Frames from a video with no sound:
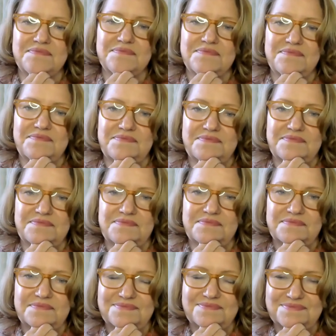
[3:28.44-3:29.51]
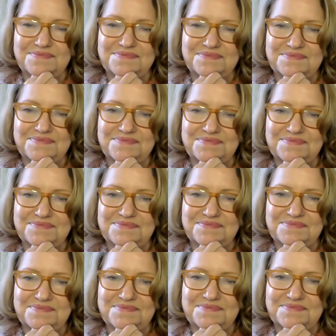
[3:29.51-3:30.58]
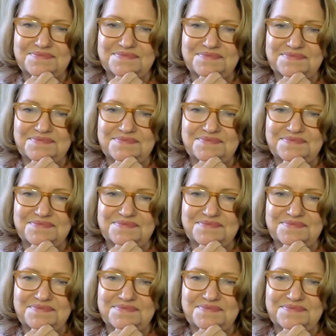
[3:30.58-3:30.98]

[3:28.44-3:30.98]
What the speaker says: (silent)